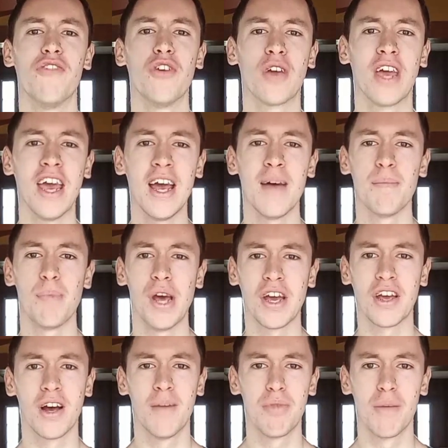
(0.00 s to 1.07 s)
if you can't
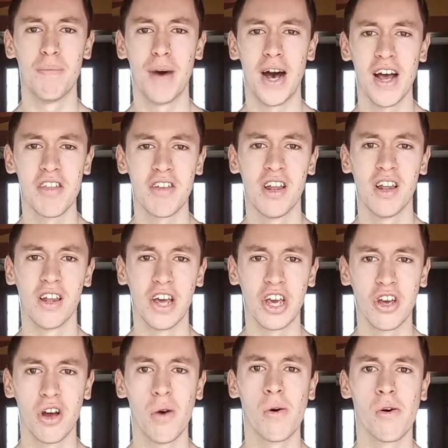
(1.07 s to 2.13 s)
pick up the Boston
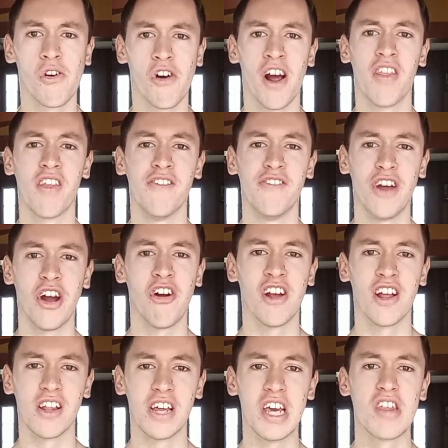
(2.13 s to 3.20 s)
lingo, or at the very
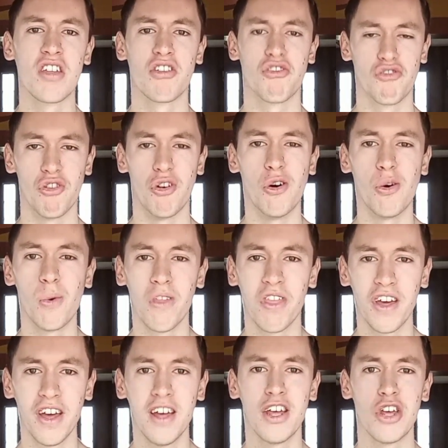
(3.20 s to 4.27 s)
least roll with
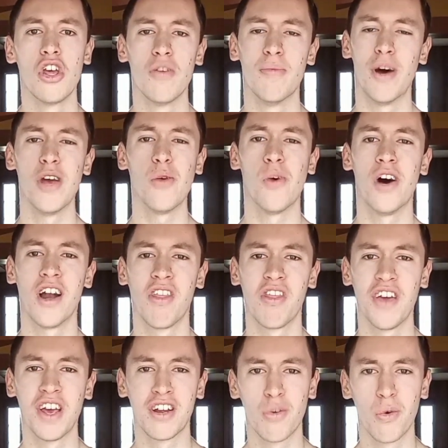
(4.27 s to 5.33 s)
it, you might want to
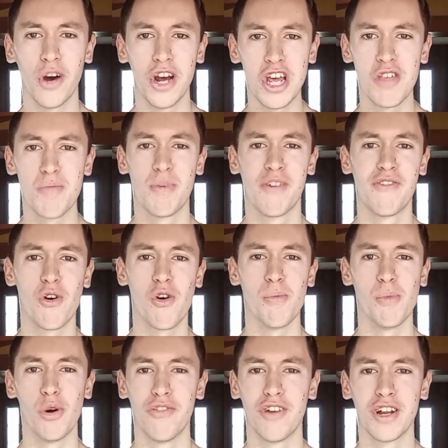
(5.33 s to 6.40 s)
think twice before
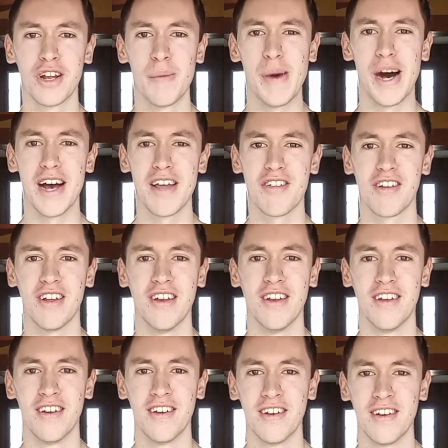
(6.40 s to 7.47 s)
moving to Boston.
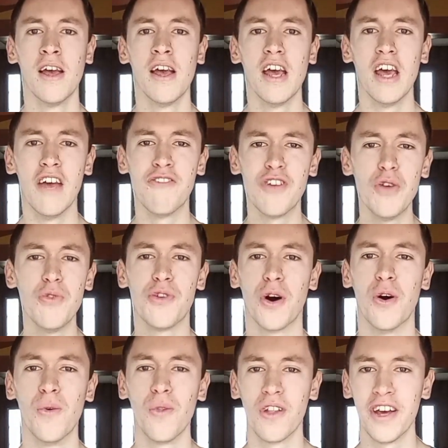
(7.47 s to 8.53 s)
If you
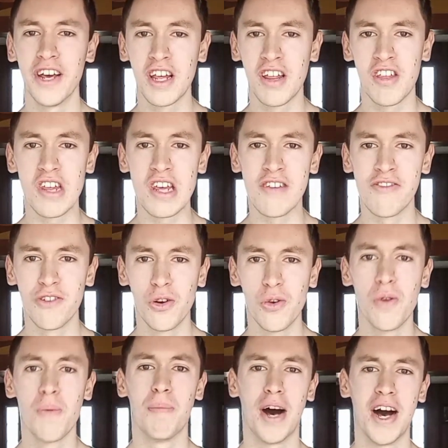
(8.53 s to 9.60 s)
don't like
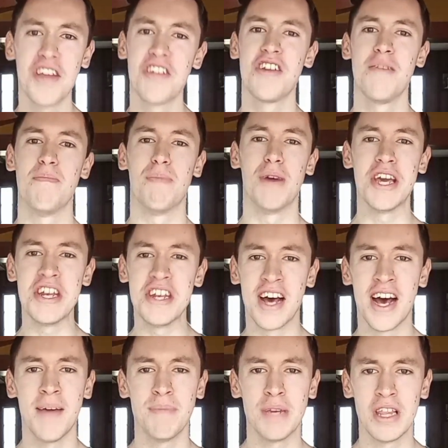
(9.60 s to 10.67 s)
seafood, Boston might
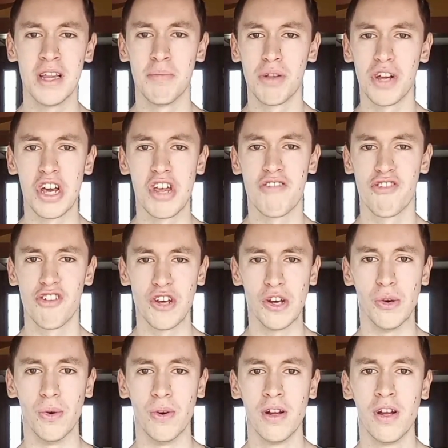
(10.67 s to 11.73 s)
not be the place for
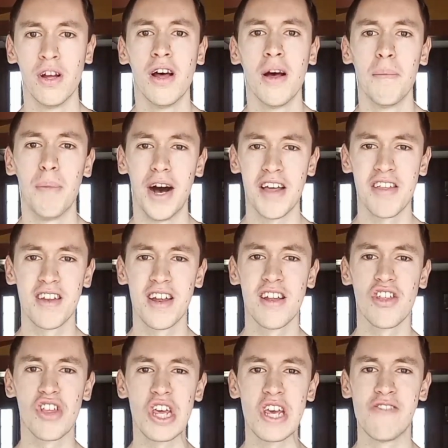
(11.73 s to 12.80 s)
you.
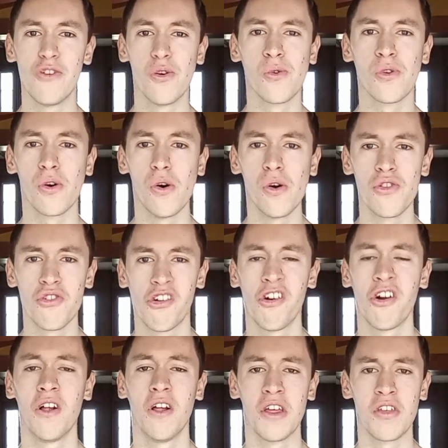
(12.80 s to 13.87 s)
Boston's seafood
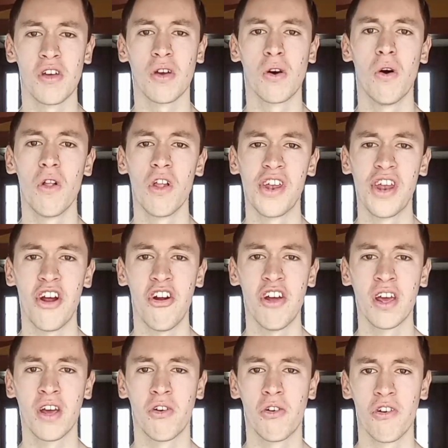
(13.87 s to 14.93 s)
culture is a
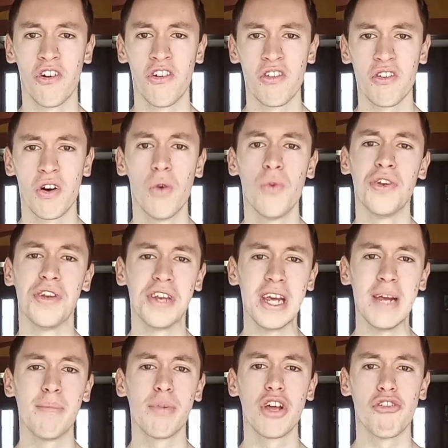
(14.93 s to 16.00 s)
culinary cornerstone
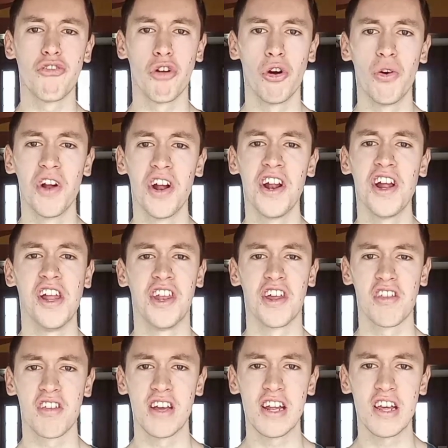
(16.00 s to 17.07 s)
deeply rooted in the
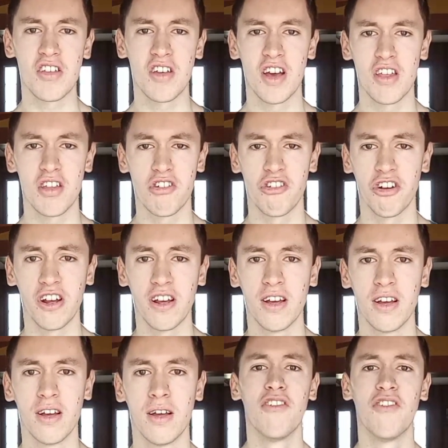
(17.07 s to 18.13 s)
city's history.
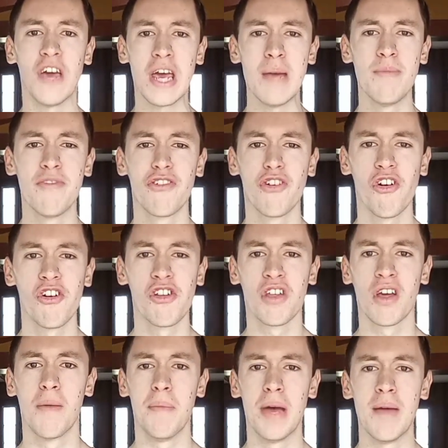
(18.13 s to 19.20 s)
Famed for its
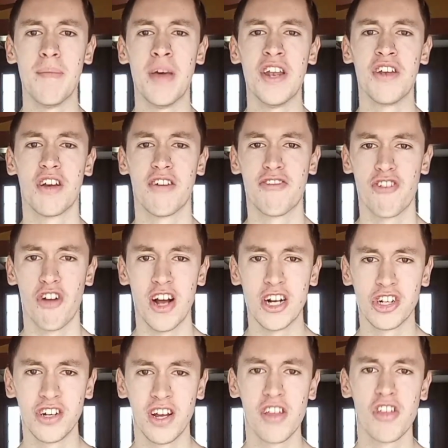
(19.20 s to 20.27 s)
commitment to
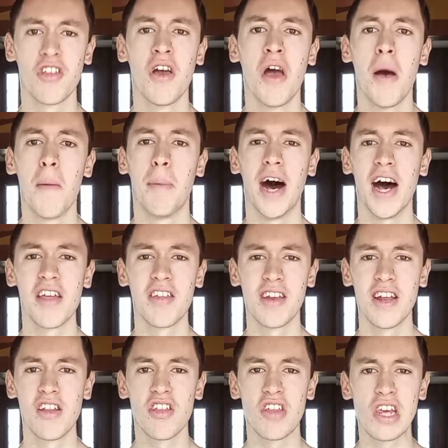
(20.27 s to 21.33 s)
freshness,
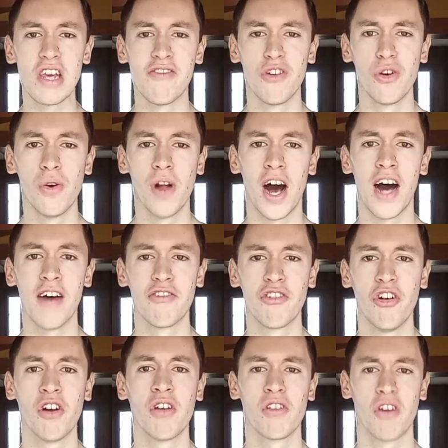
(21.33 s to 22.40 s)
Boston's seafood
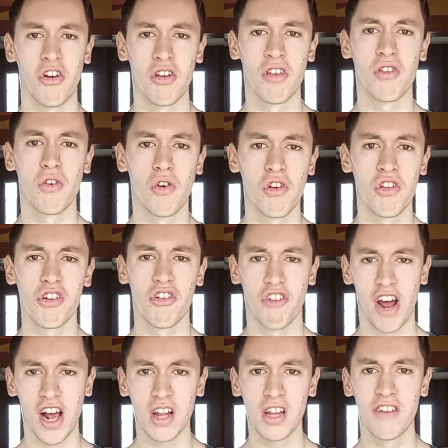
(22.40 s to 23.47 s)
offerings are sourced
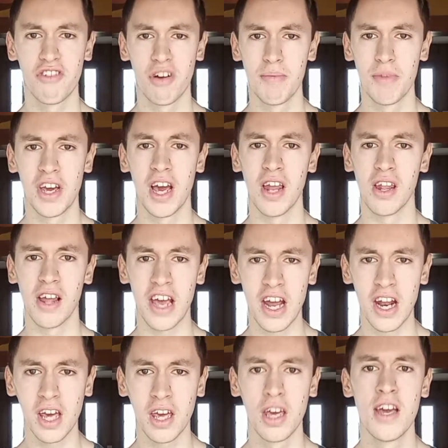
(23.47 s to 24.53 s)
directly from the
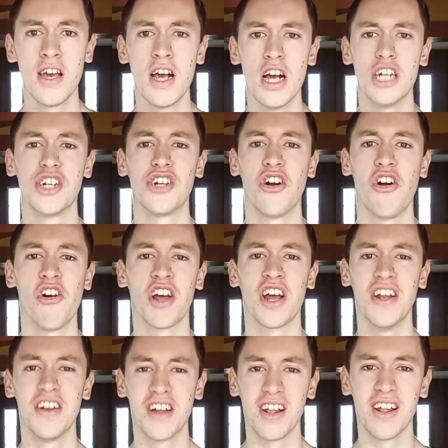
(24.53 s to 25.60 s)
Atlantic, ensuring
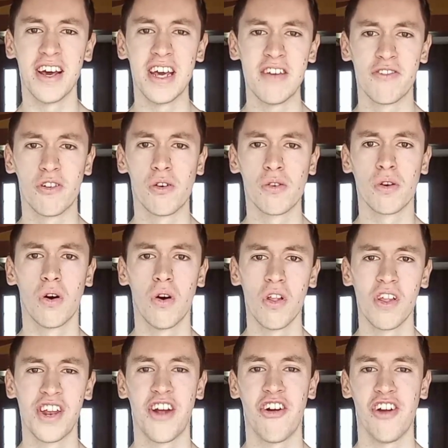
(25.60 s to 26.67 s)
a delightful
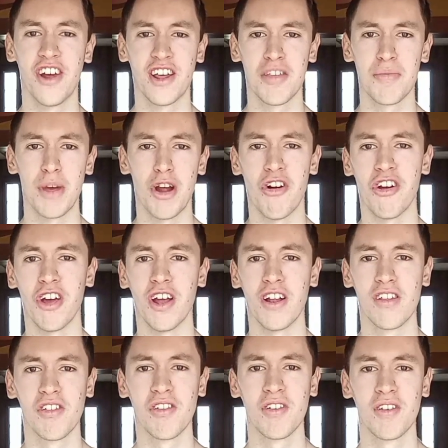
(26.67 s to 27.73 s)
culinary
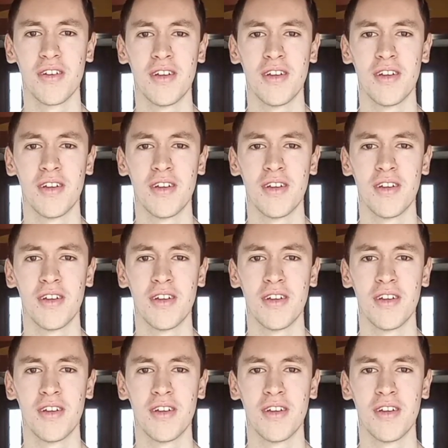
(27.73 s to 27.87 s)
experience.